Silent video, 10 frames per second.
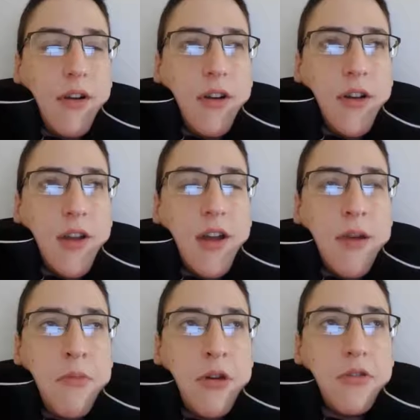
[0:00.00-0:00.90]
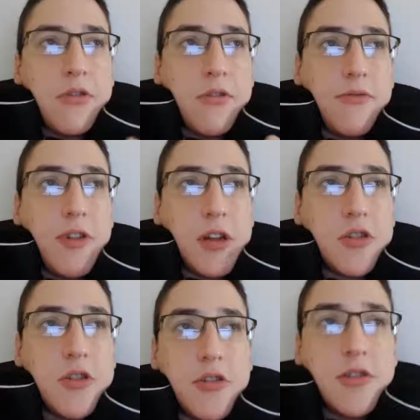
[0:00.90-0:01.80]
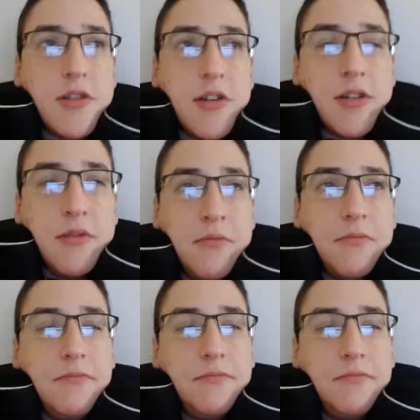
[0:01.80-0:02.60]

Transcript: they came out to fix the